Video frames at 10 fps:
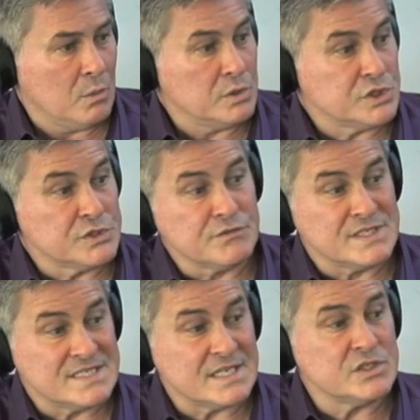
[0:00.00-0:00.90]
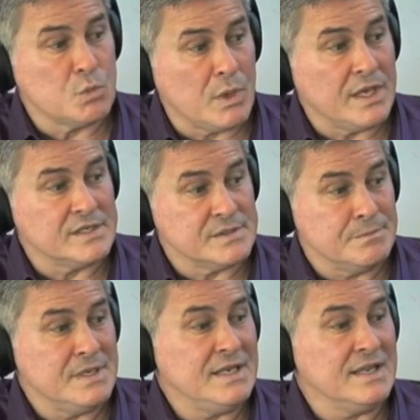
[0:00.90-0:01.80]
which is for 6 weeks
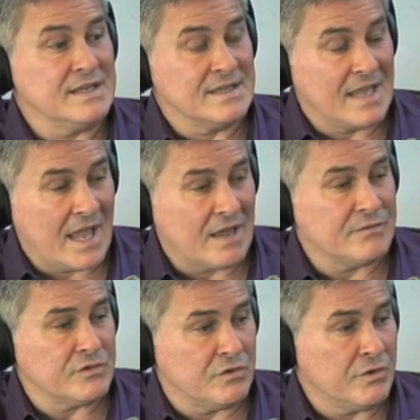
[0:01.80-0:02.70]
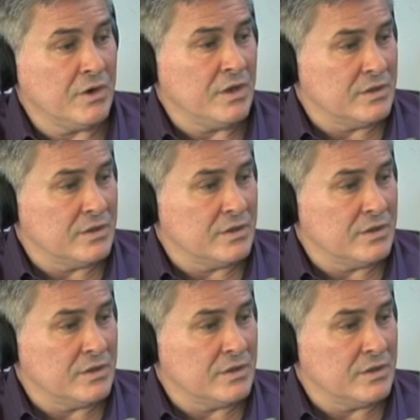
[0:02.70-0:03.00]
immediately after the